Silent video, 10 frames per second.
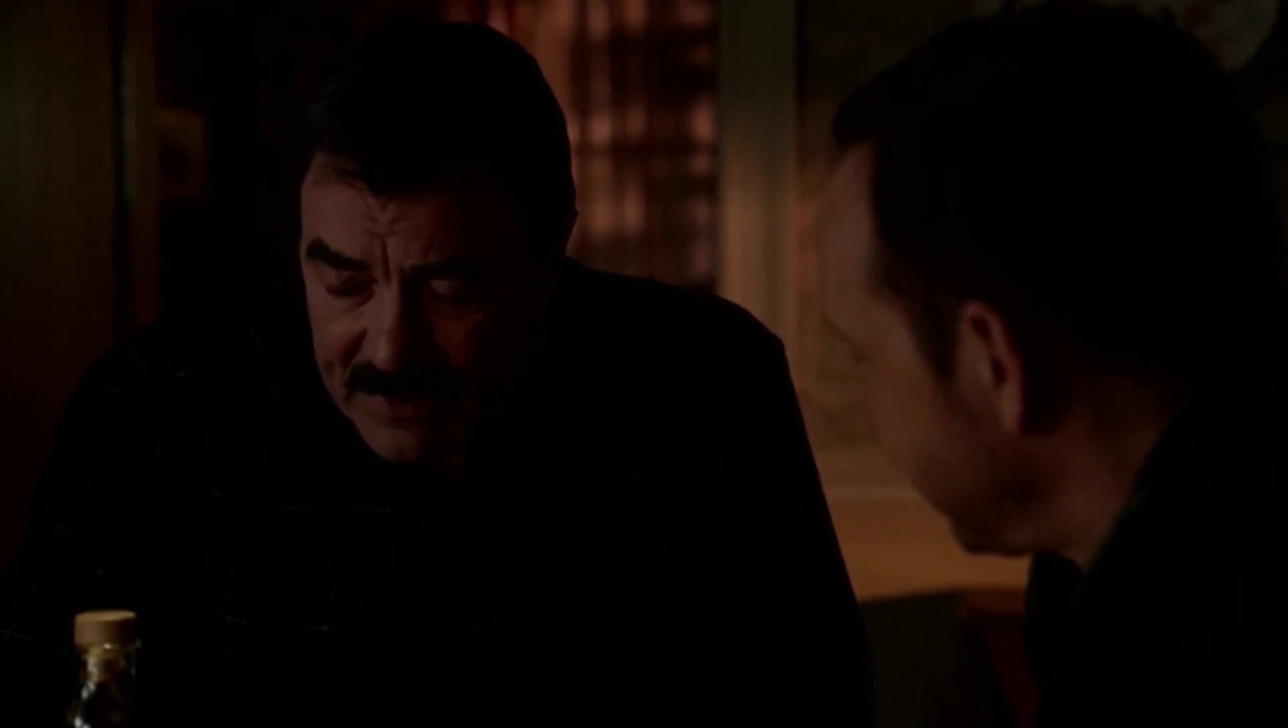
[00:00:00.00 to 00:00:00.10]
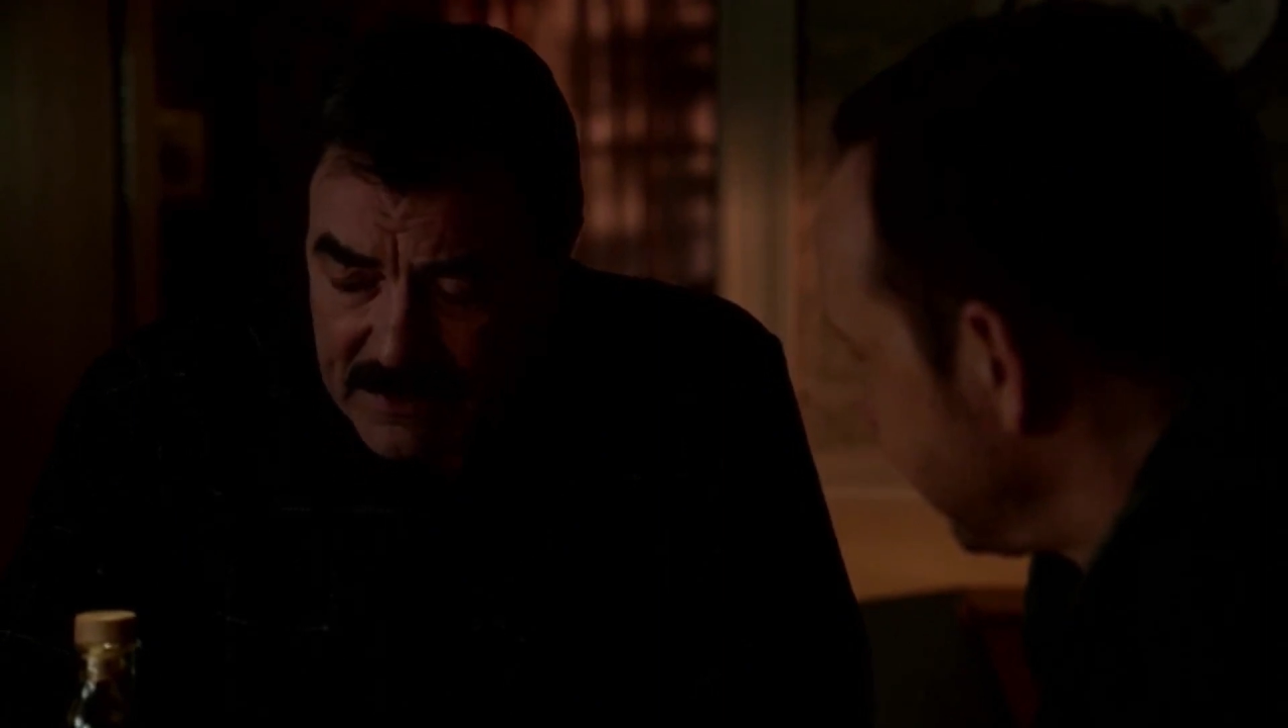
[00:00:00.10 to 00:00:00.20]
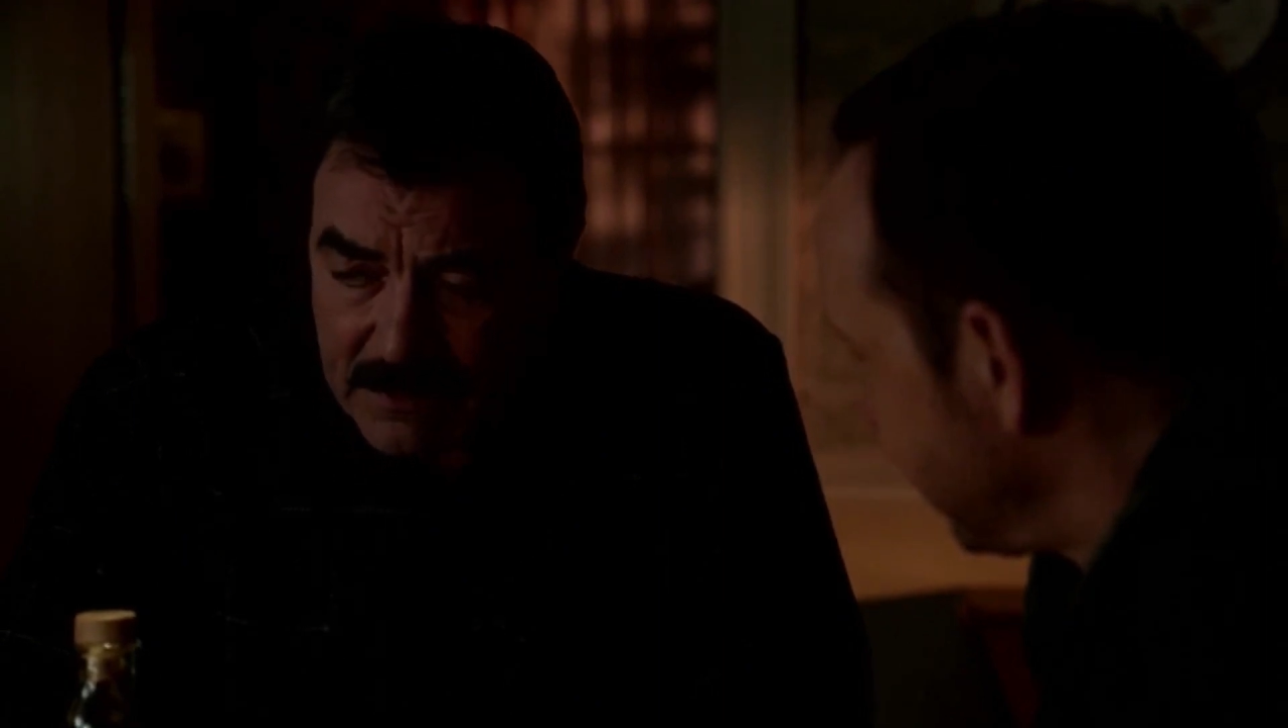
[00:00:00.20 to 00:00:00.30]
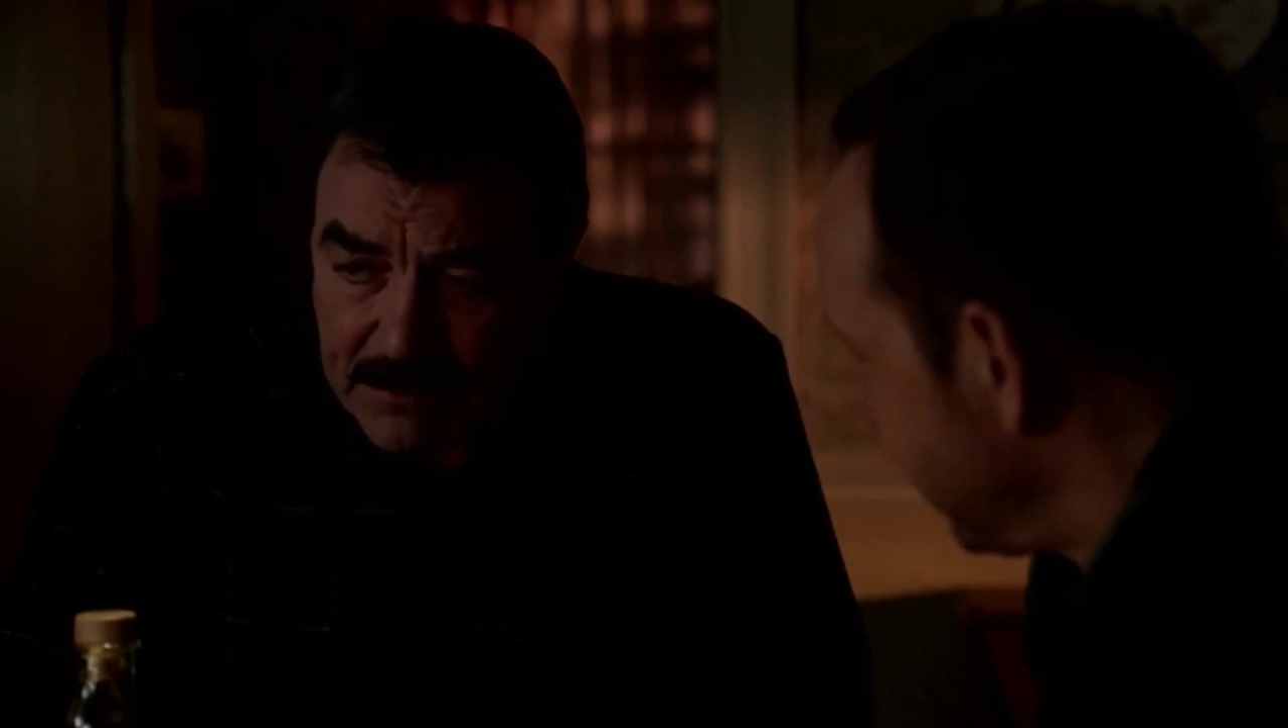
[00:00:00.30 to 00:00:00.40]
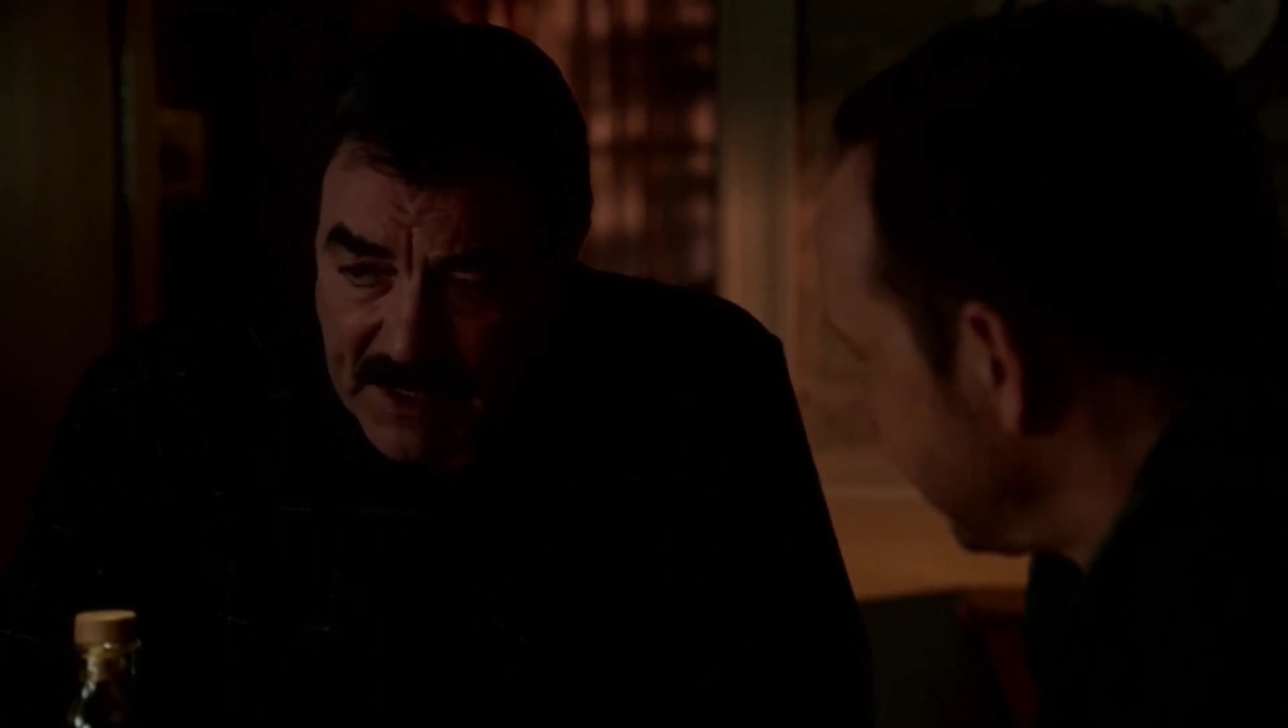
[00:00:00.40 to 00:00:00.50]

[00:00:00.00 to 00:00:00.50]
fight in the